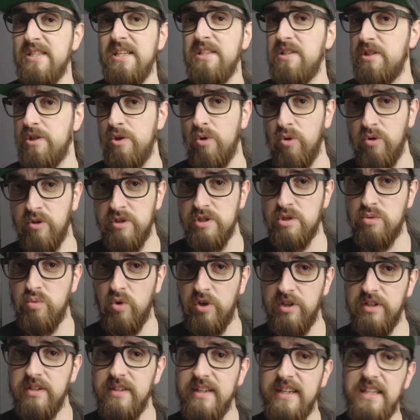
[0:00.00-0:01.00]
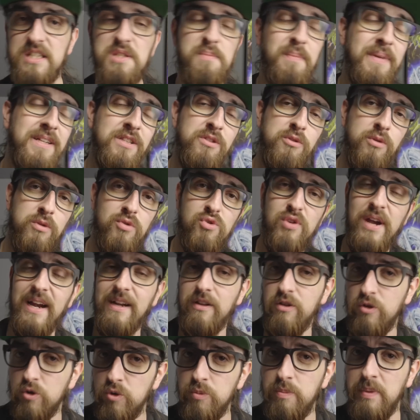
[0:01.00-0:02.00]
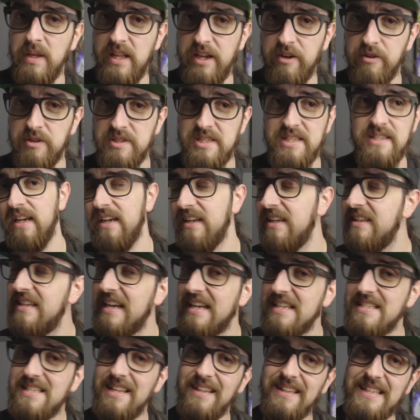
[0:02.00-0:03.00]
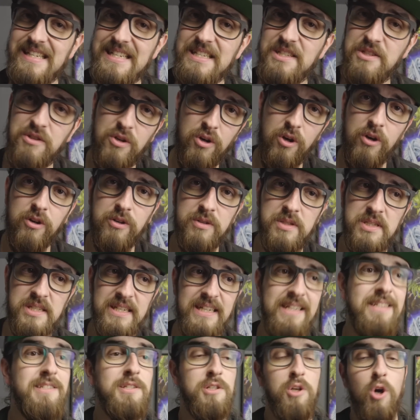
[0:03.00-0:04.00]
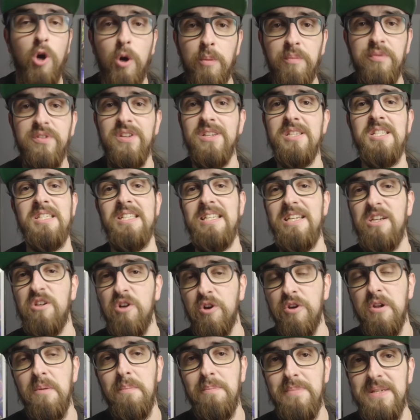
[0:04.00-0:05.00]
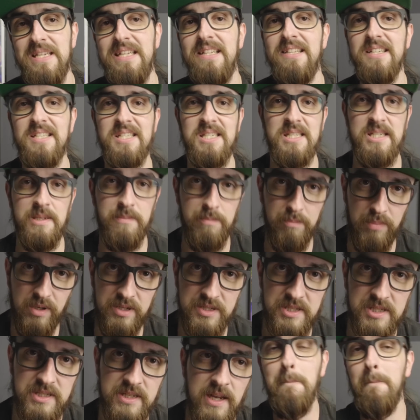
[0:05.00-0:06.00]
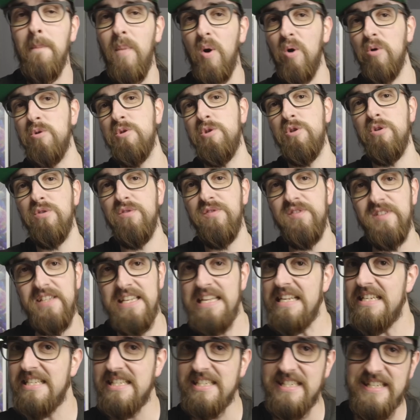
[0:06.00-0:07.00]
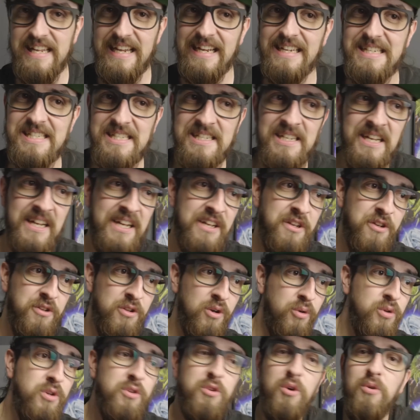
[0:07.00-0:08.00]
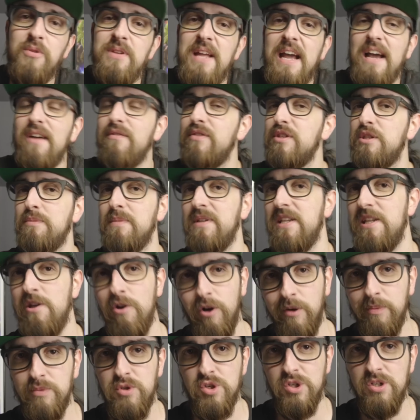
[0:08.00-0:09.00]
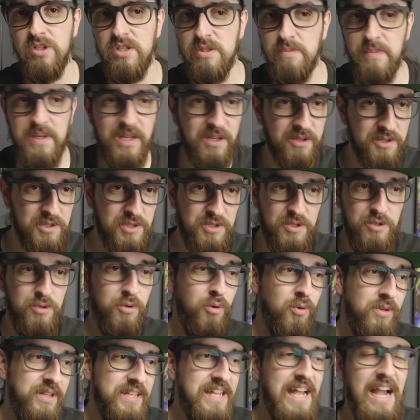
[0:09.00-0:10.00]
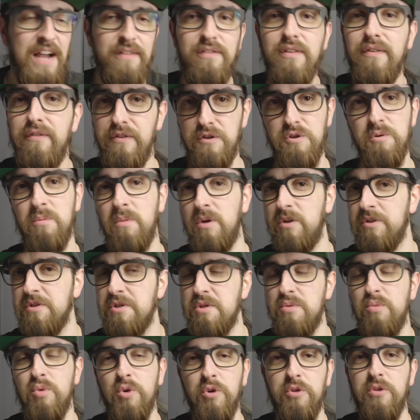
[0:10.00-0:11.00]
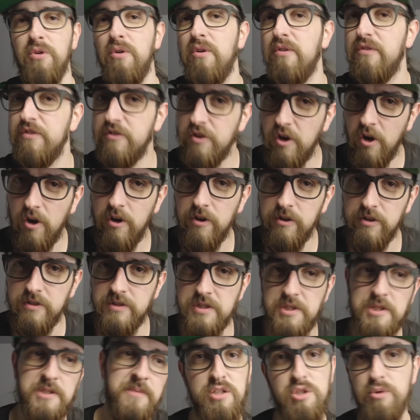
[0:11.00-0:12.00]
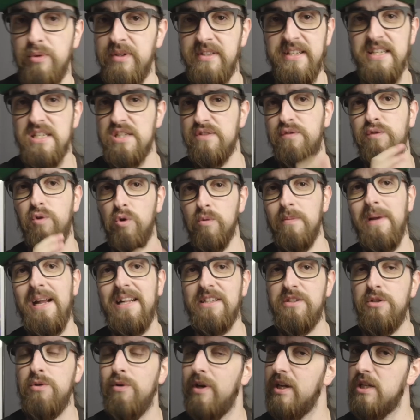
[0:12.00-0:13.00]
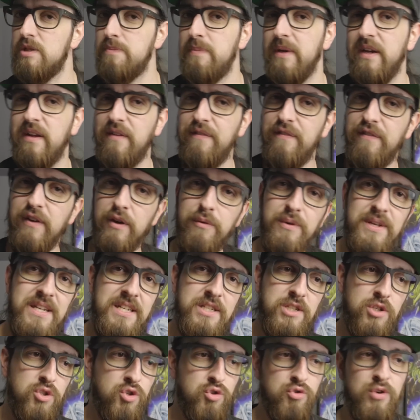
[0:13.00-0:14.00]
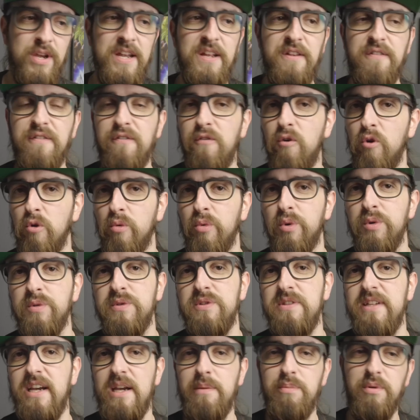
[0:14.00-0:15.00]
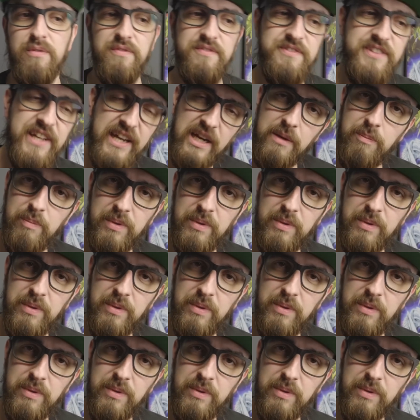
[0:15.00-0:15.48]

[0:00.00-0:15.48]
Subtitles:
it's the youngest one, it's meant to attract new players, and it has the least cards, it's obviously gonna be the simplest. Most of these decks, you know, you don't have as many options because you only have a few months worth of cards. So in this format, you expect very straightforward type of deck